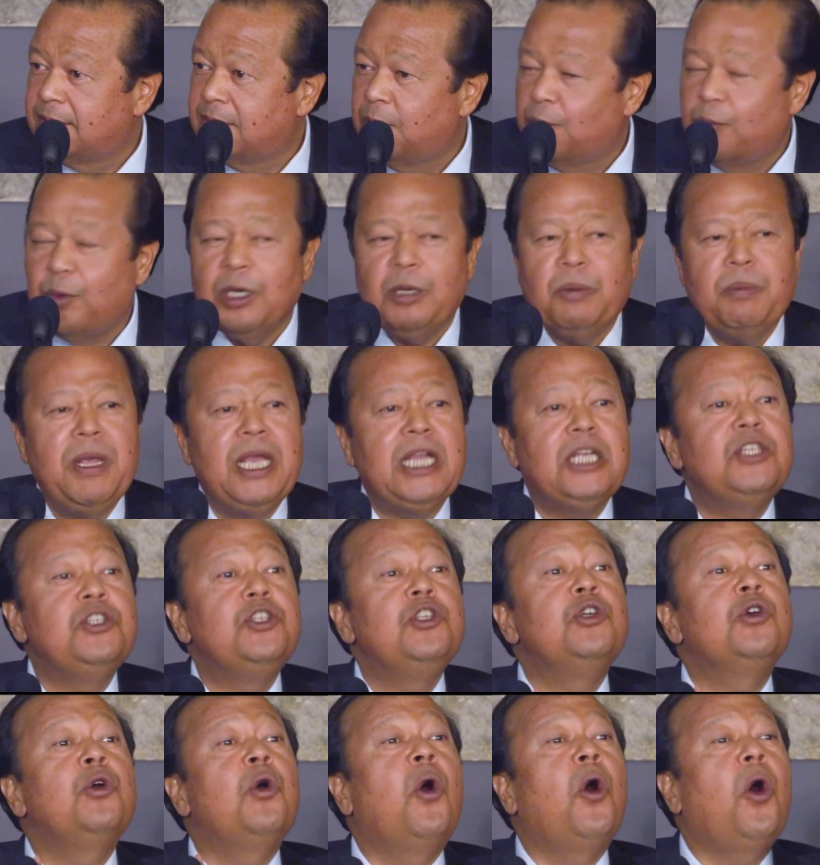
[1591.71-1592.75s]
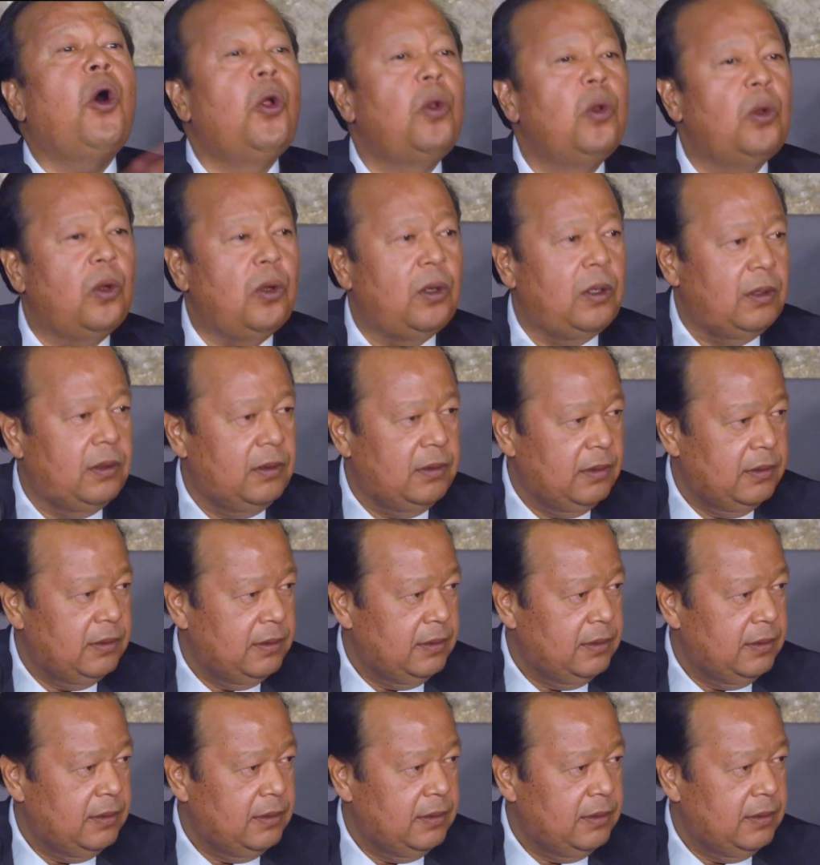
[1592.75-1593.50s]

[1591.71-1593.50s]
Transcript: What makes you whole